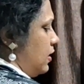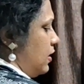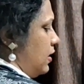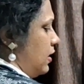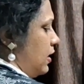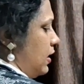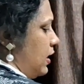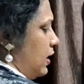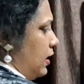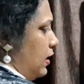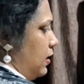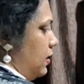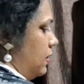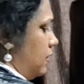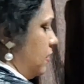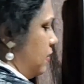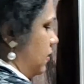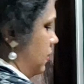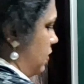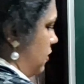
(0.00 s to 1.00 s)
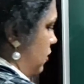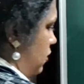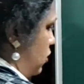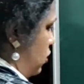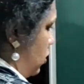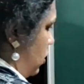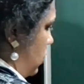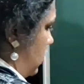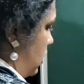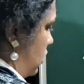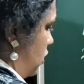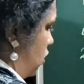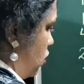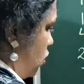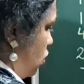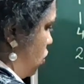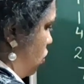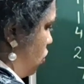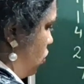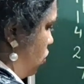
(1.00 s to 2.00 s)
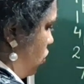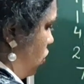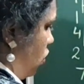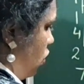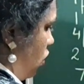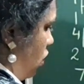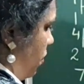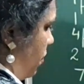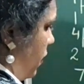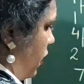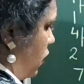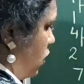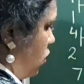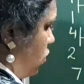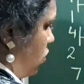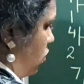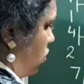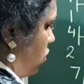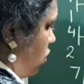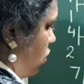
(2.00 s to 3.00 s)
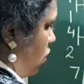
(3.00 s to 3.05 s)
9. So it is 2, 2.